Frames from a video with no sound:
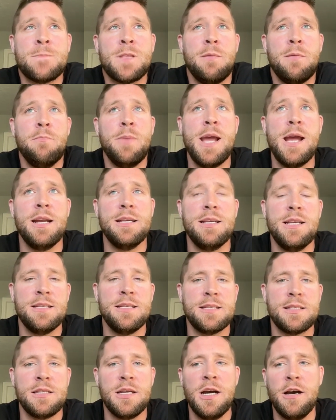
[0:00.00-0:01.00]
Man,
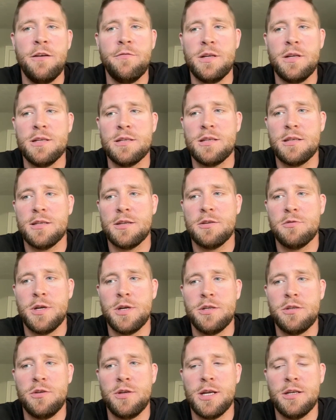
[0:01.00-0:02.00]
it's tough, and it's a
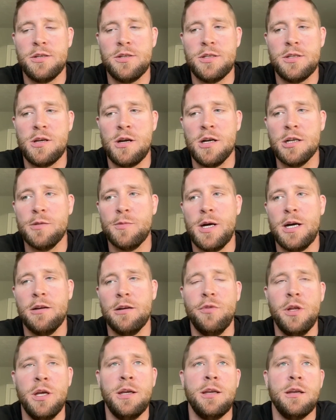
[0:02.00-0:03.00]
situation you kind of just talked about
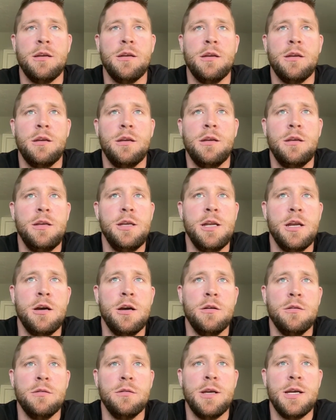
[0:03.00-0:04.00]
of like,
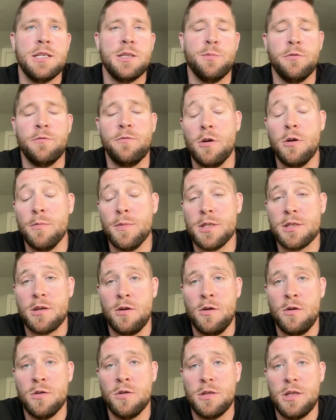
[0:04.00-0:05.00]
as a performance
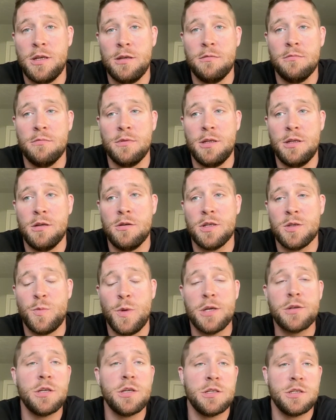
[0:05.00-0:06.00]
coach, and
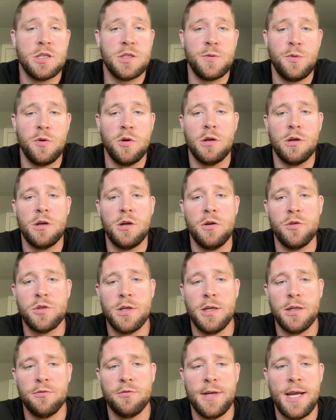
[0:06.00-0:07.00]
especially as a sport coach,
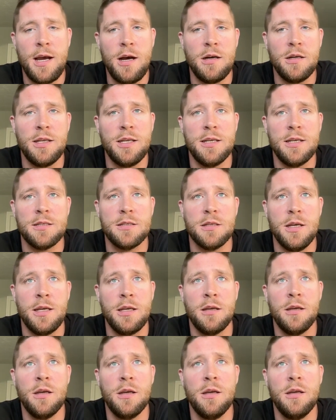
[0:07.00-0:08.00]
like the reality is
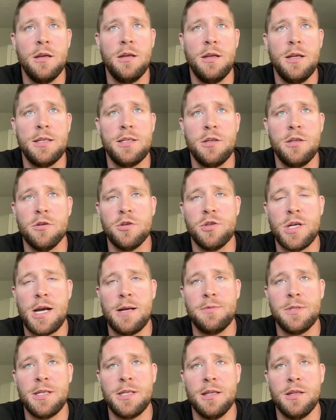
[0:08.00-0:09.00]
like it's your
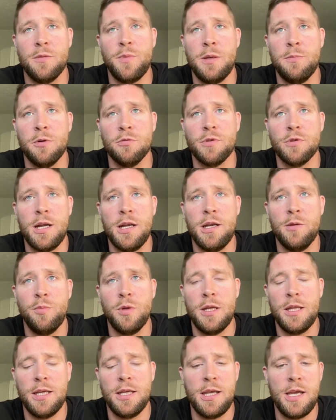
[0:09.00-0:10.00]
job to get the people ready to
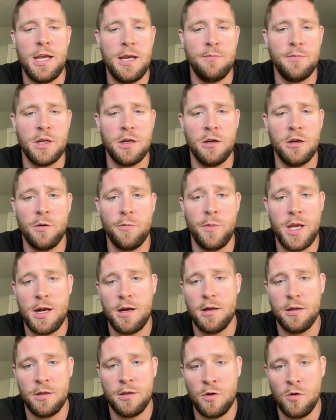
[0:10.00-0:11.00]
play the game that are going to be
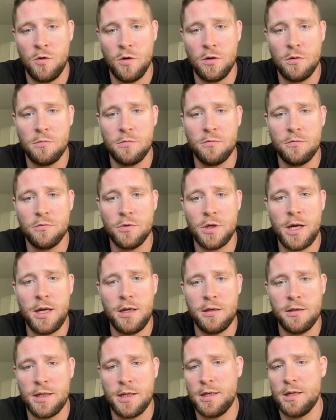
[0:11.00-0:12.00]
out on the court,
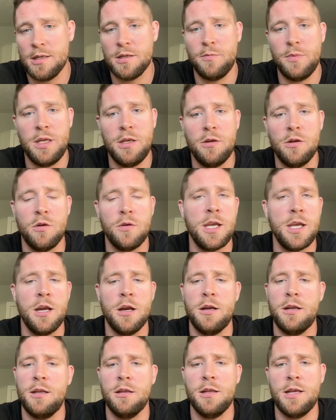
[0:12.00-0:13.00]
right? And that doesn't mean you don't
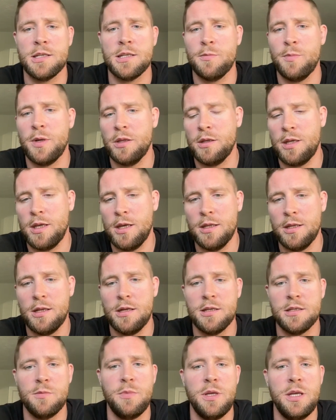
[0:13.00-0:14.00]
care any less about the kid. That
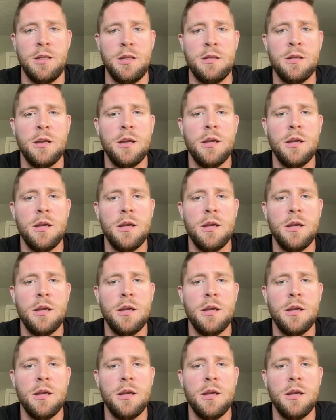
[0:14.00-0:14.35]
doesn't mean